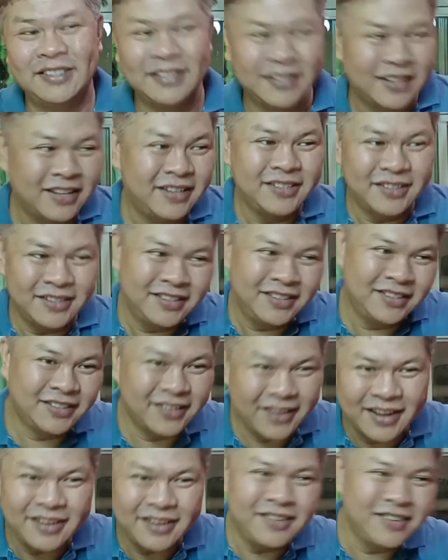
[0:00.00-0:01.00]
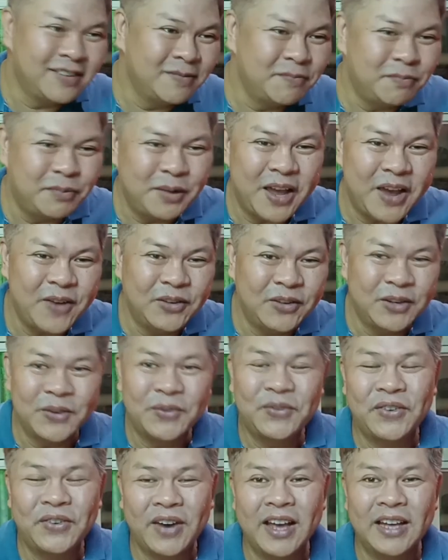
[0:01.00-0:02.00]
So that you can play with
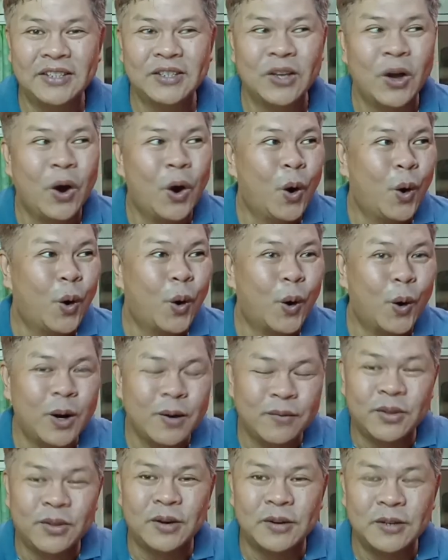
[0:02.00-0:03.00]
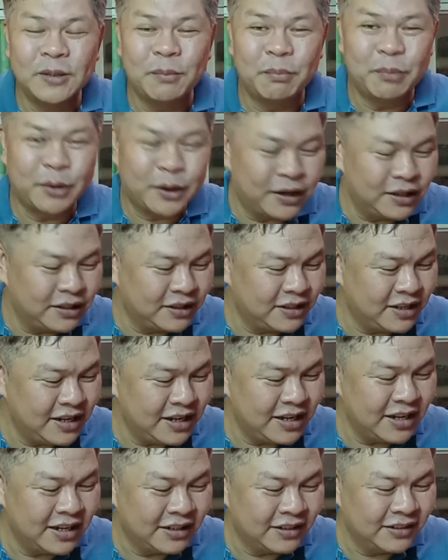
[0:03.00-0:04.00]
your friends, or if there's a
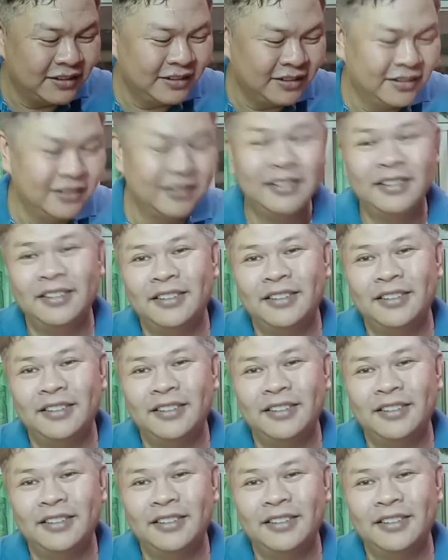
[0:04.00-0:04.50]
party in